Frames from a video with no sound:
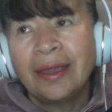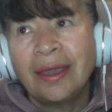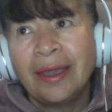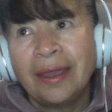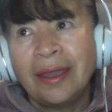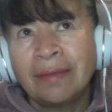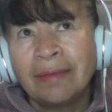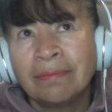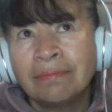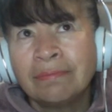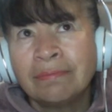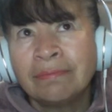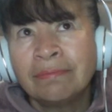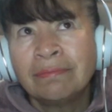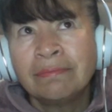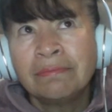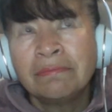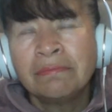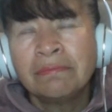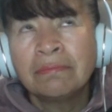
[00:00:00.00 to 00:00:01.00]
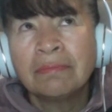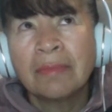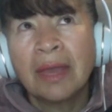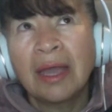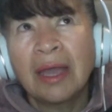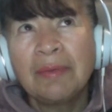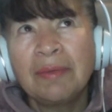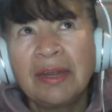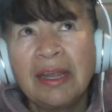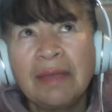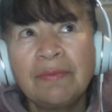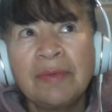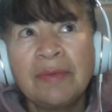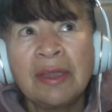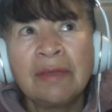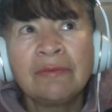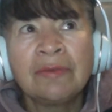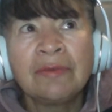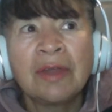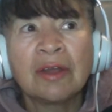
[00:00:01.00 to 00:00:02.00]
in, I believe,
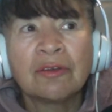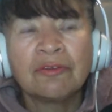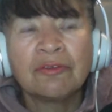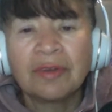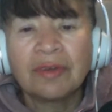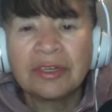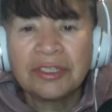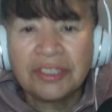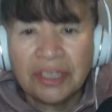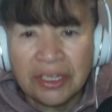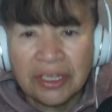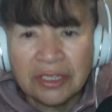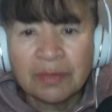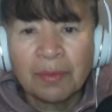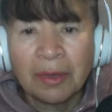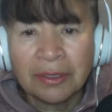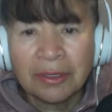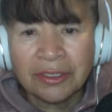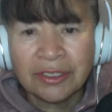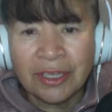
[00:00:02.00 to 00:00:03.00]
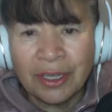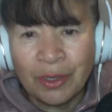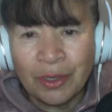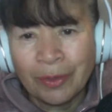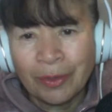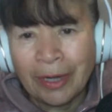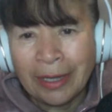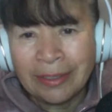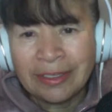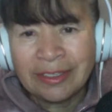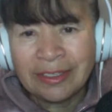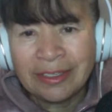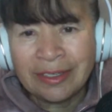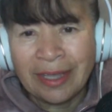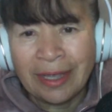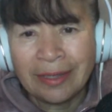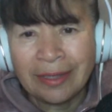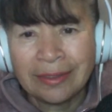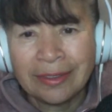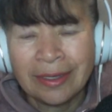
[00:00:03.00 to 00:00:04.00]
in our first 6 months in the United
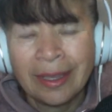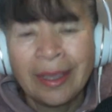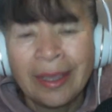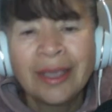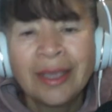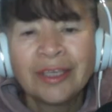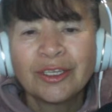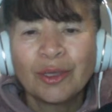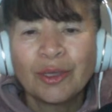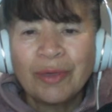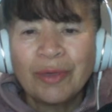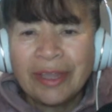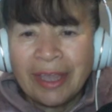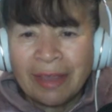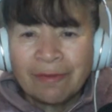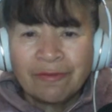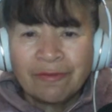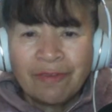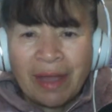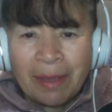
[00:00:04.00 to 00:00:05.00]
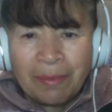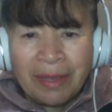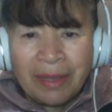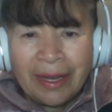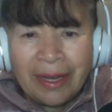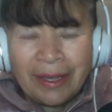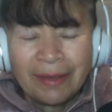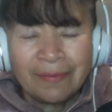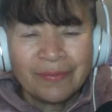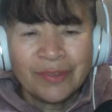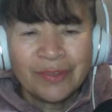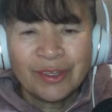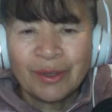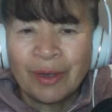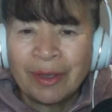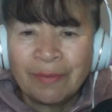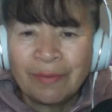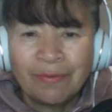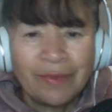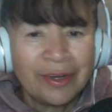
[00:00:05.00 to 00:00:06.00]
States. So we became family. So
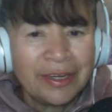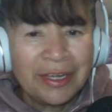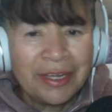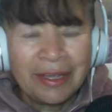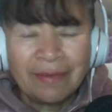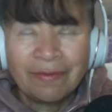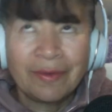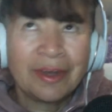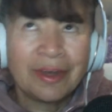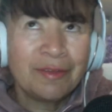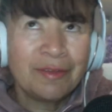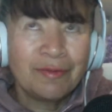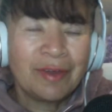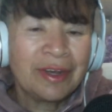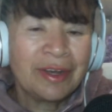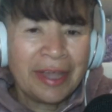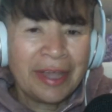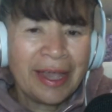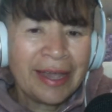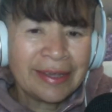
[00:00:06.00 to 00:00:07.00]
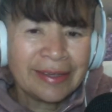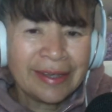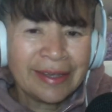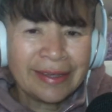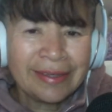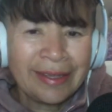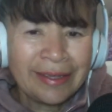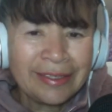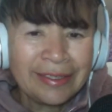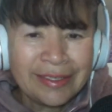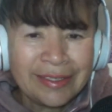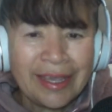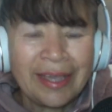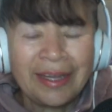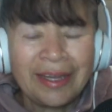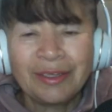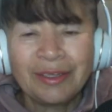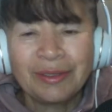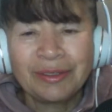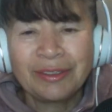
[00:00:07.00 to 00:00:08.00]
I'm very, very, very
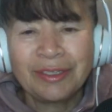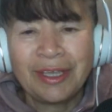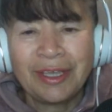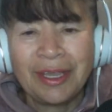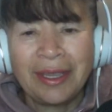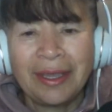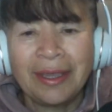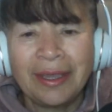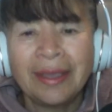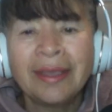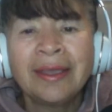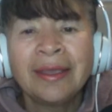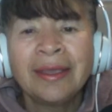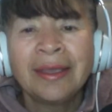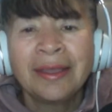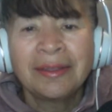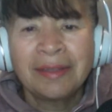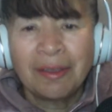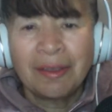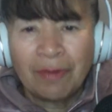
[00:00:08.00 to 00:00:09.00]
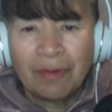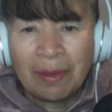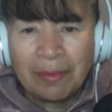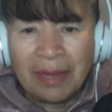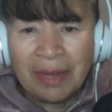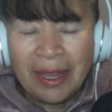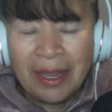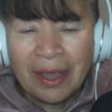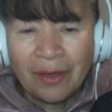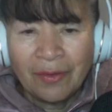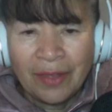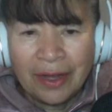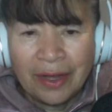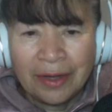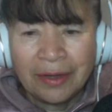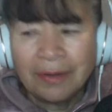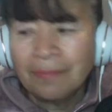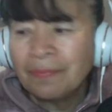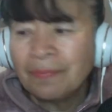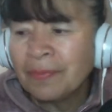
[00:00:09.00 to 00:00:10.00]
excited to see the family out
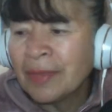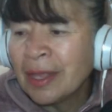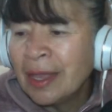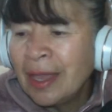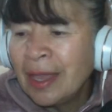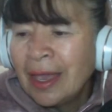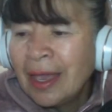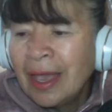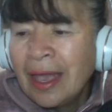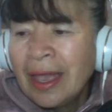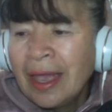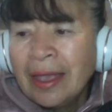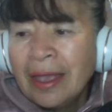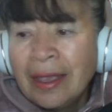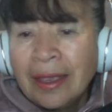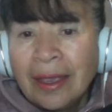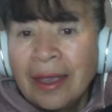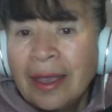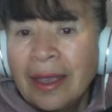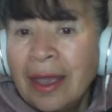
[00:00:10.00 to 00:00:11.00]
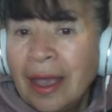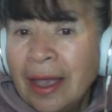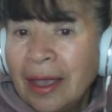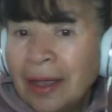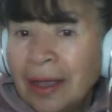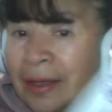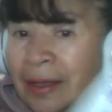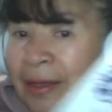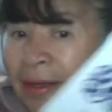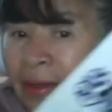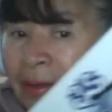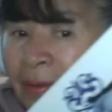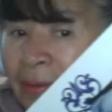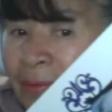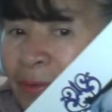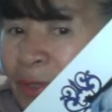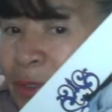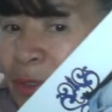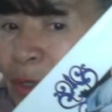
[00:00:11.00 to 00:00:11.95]
there. To